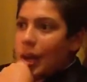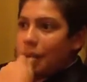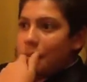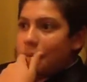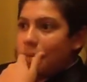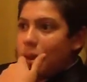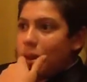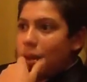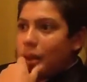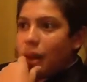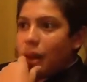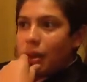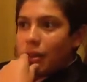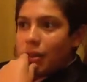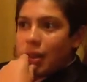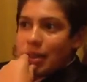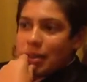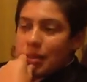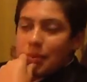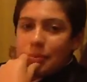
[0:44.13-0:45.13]

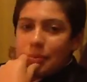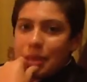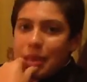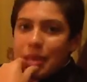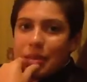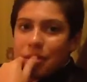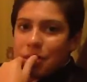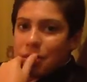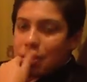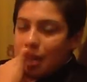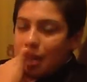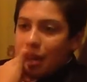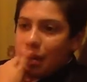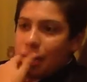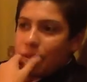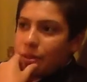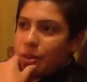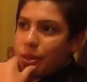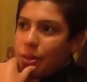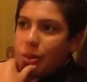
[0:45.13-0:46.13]
S&P was
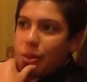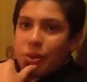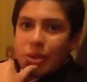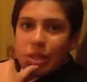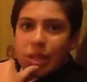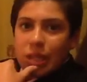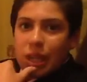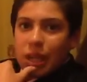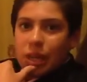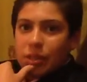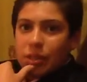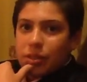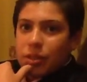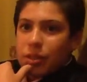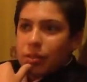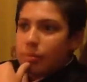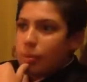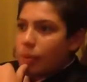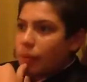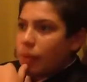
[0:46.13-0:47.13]
down to
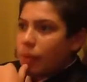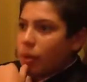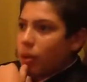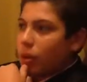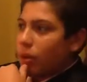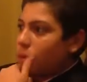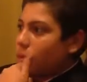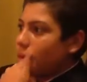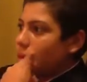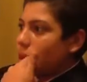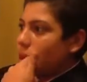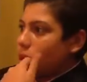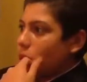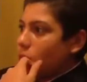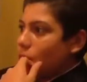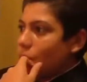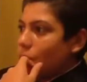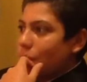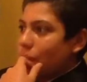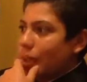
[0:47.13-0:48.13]
1,300 before
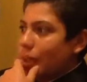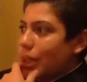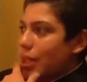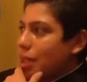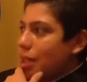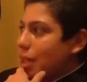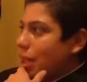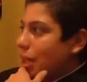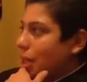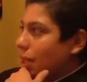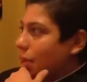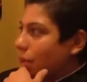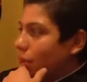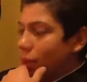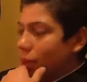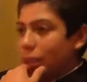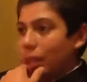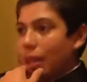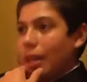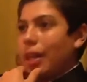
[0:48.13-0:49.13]
we could say
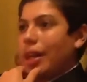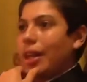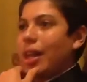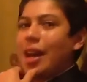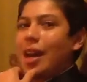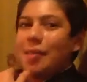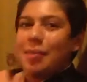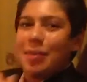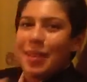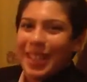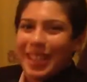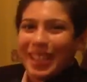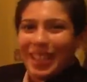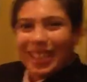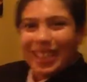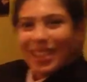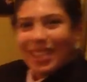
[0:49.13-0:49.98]
what the heck happened.